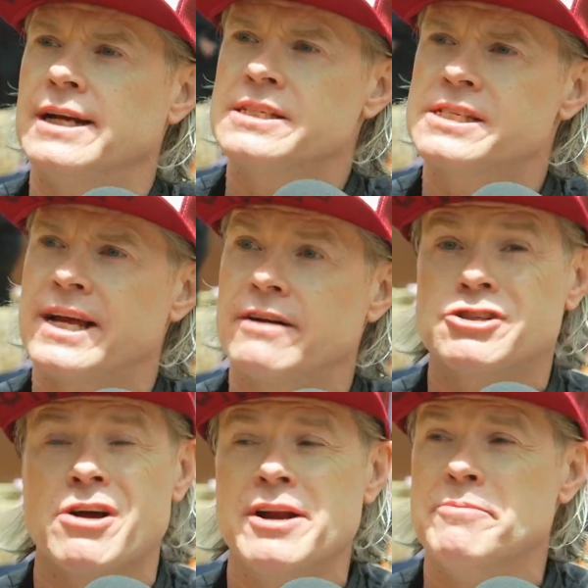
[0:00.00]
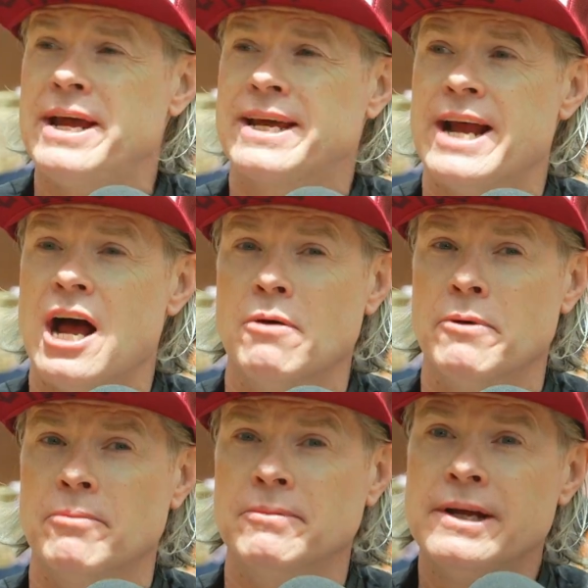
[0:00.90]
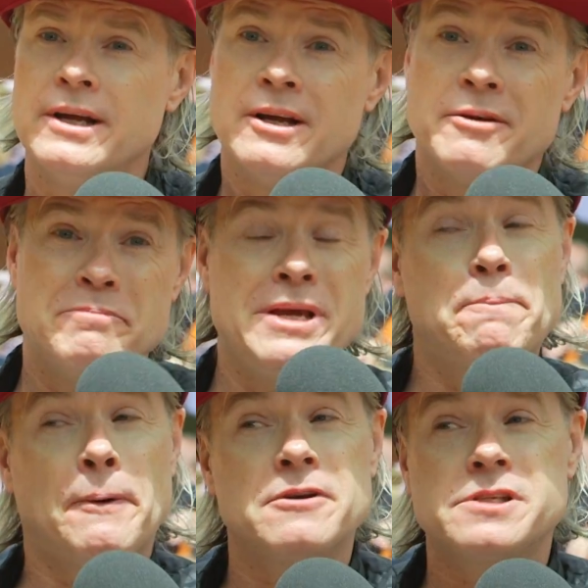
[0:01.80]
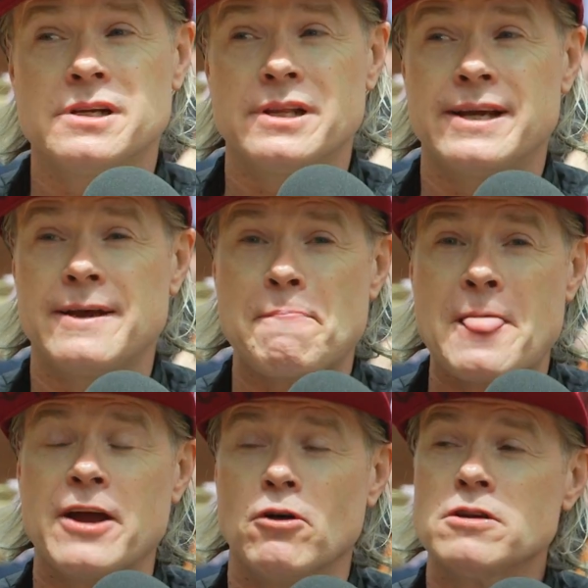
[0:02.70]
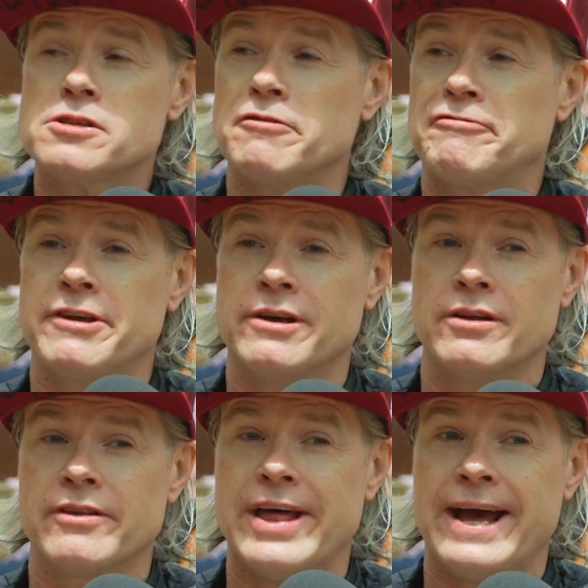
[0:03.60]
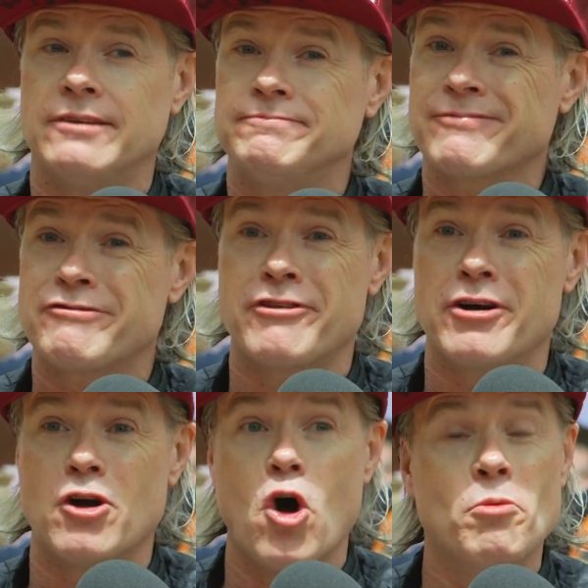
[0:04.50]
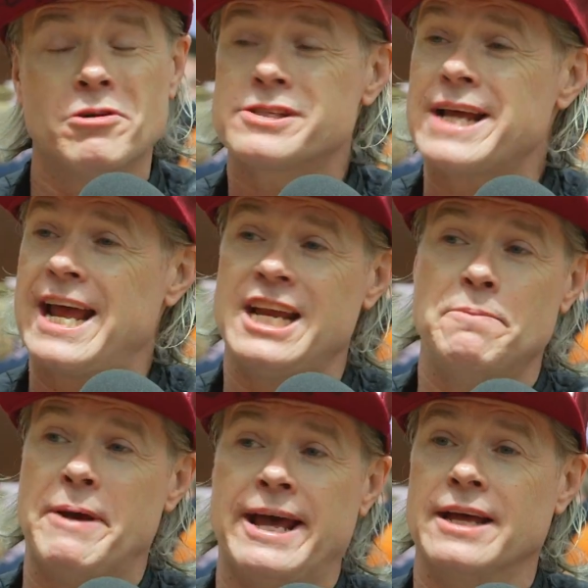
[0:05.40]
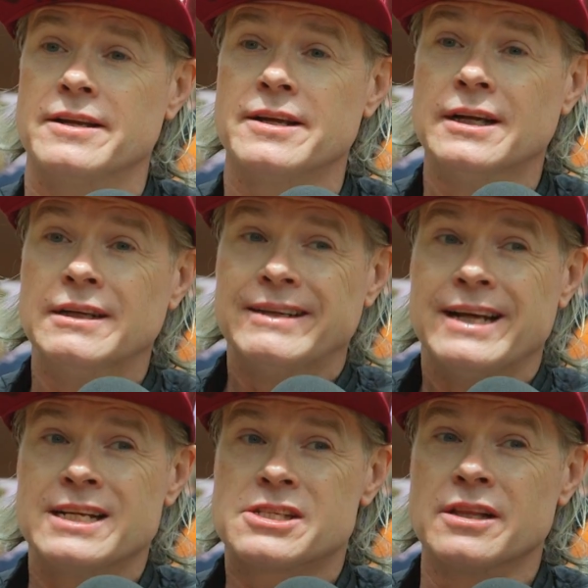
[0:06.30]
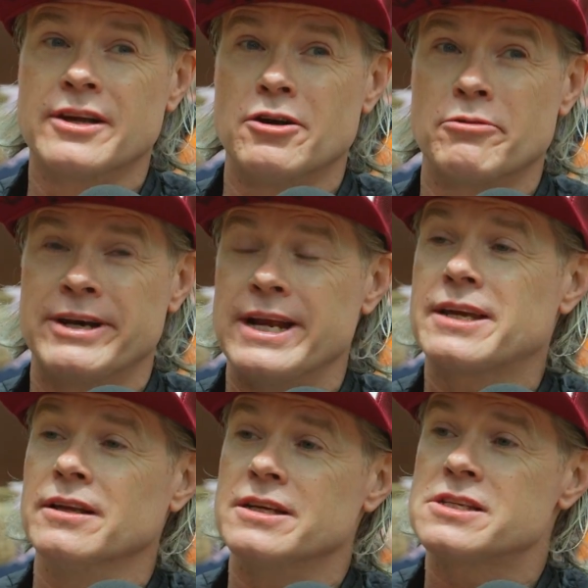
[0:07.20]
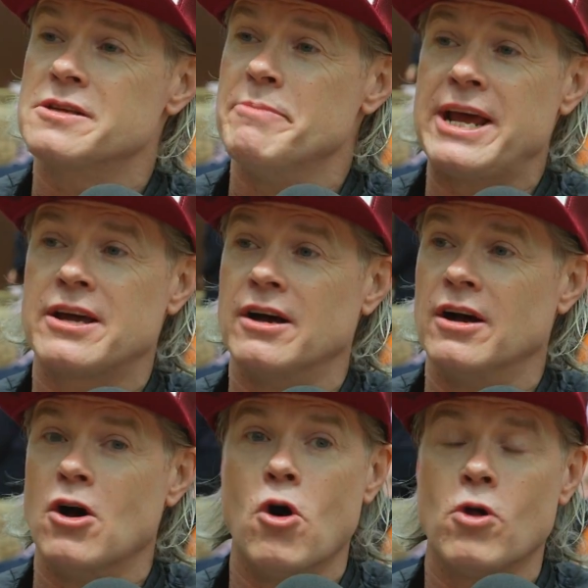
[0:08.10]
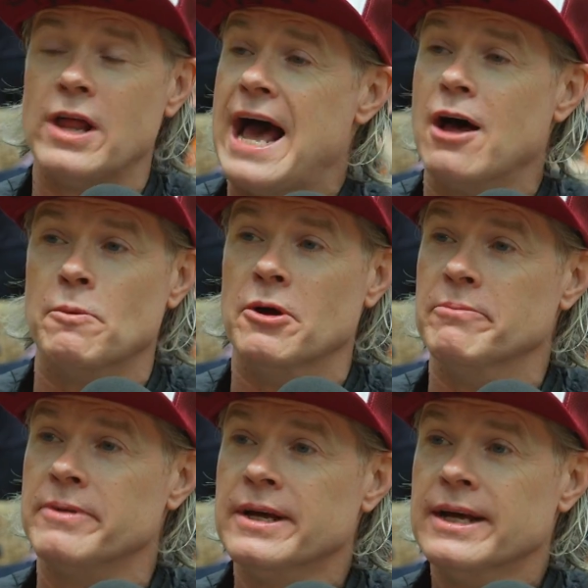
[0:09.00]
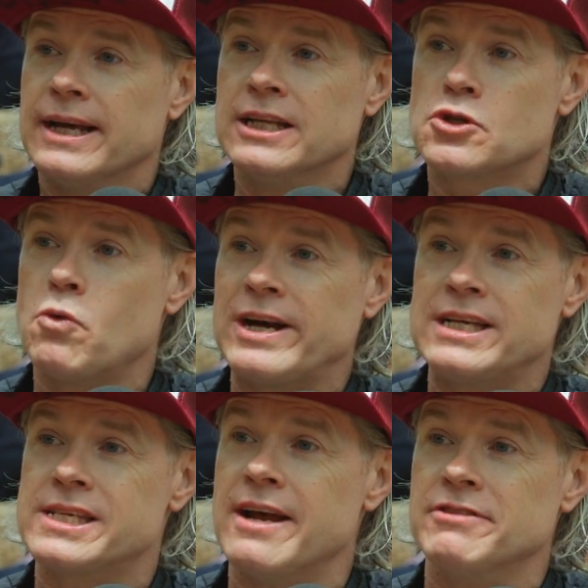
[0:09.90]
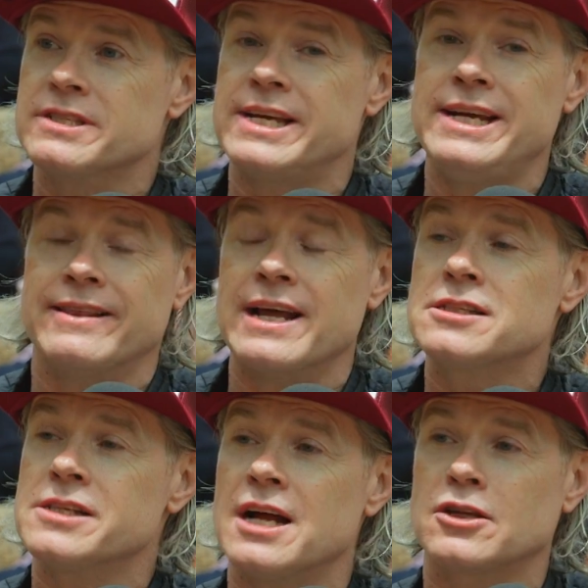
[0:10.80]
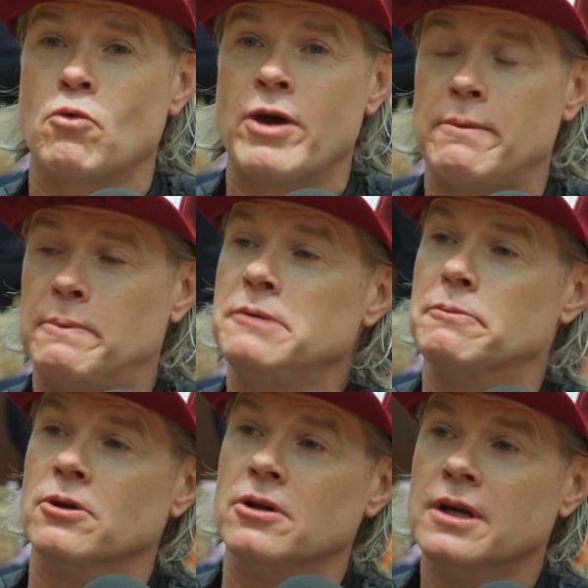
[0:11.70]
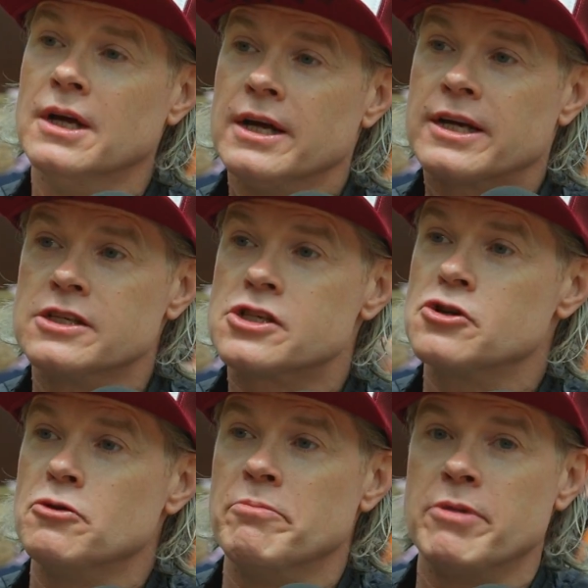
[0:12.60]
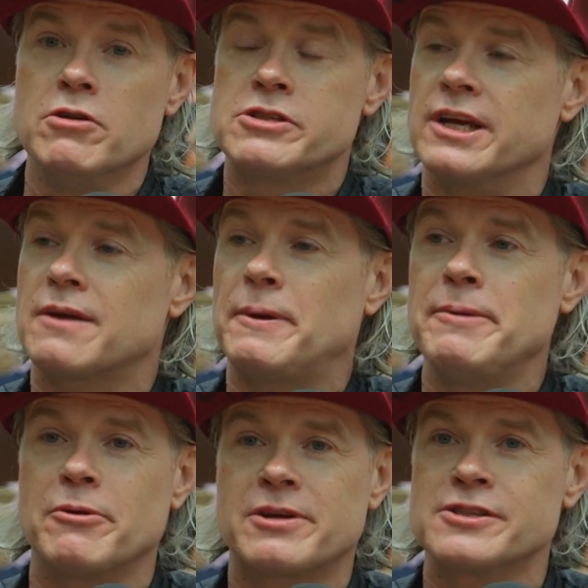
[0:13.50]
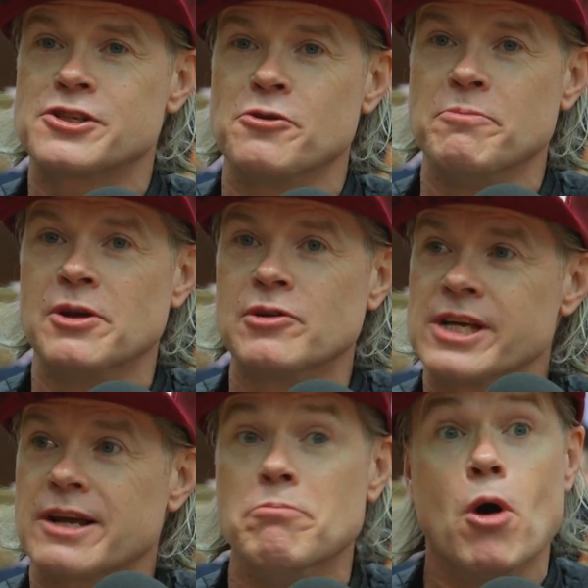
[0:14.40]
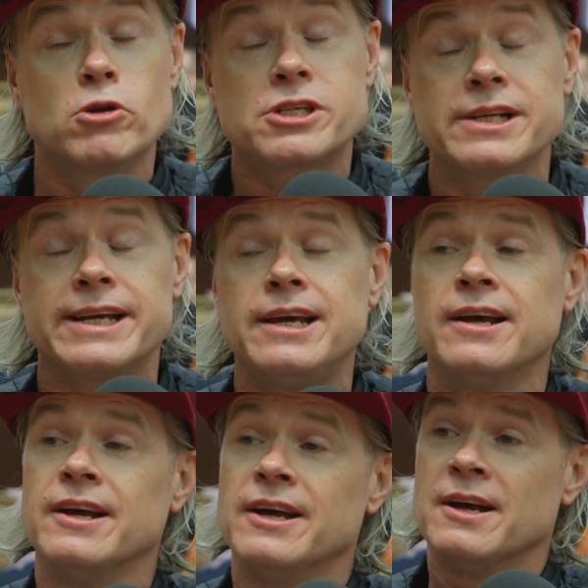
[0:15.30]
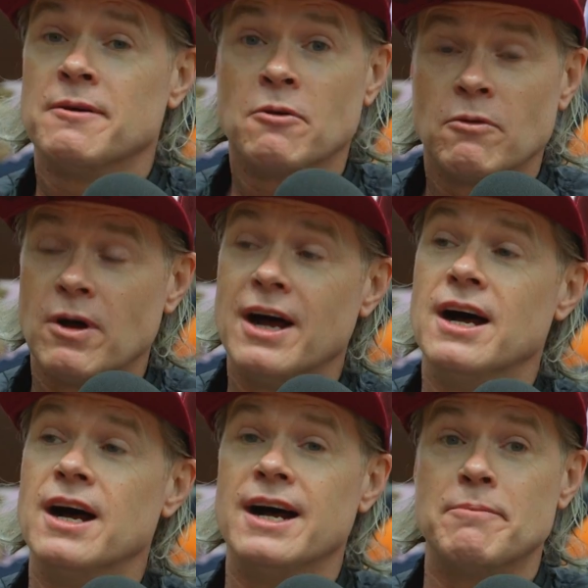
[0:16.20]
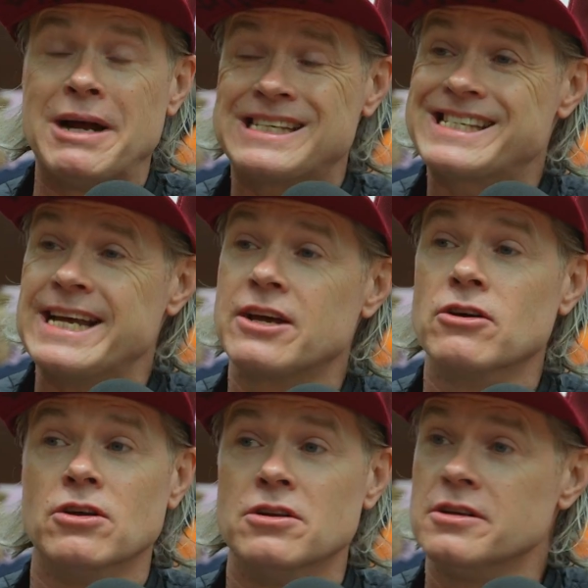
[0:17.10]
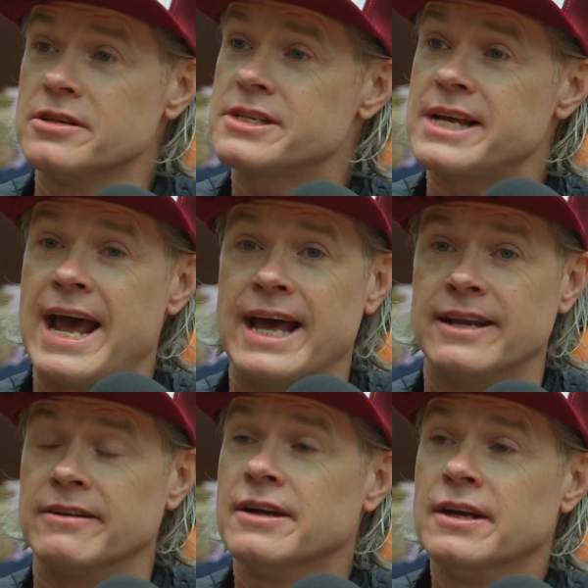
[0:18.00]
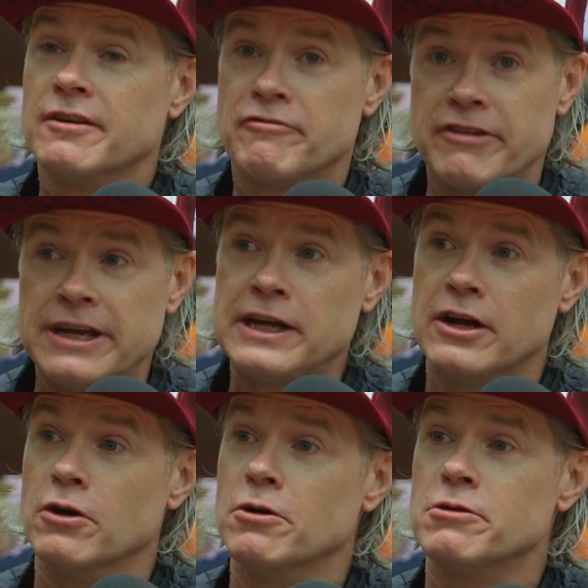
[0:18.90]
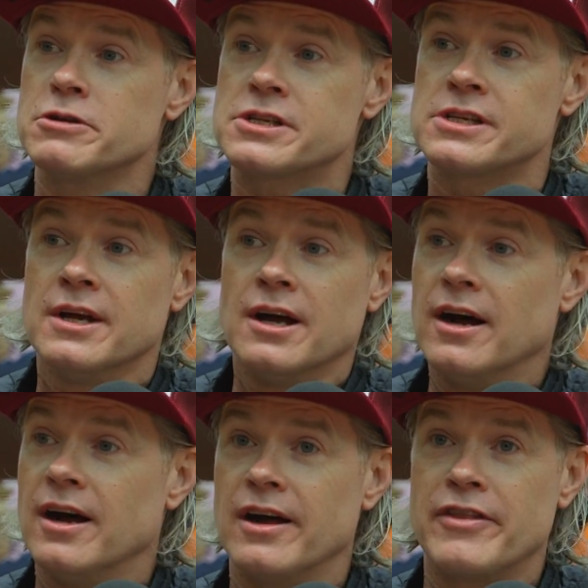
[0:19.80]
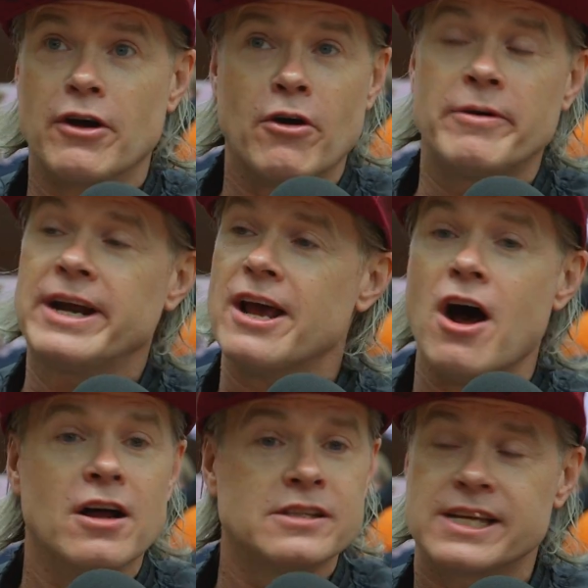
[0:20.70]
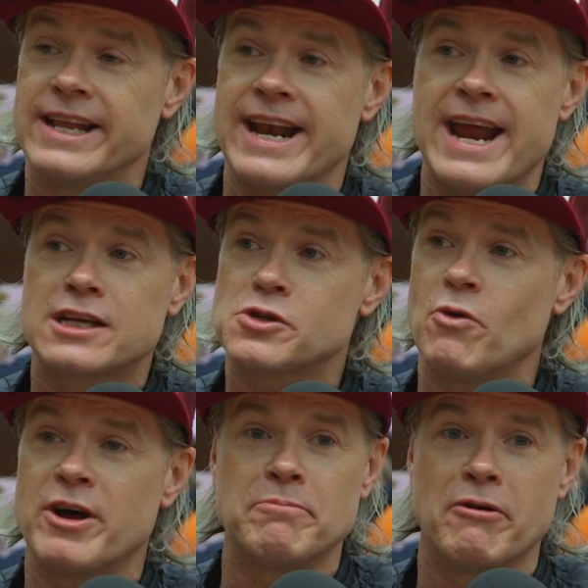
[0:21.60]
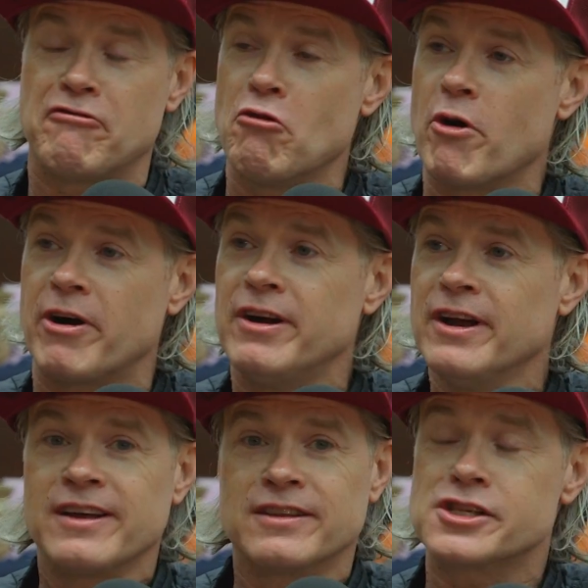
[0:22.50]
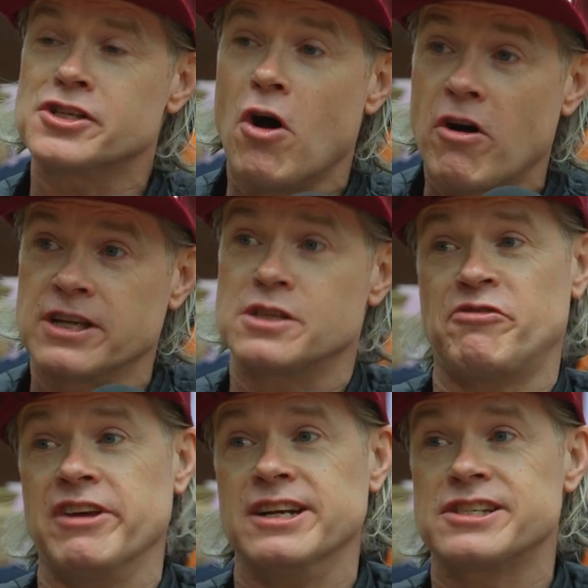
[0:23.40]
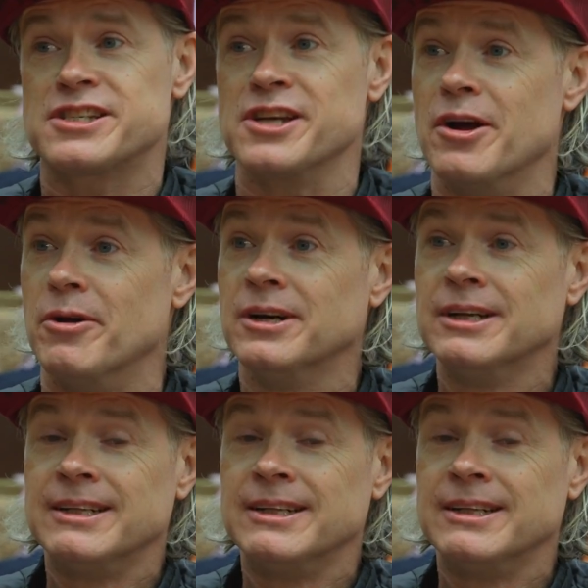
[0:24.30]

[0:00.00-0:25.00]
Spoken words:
instead of trying to make an album. Me personally, I also feel that for almost any band, it's a little ridiculous to make a whole album in 2017. That's not the way people consume music. People consume music mostly by singles and videos. They're already on to the next one before the song is finished. So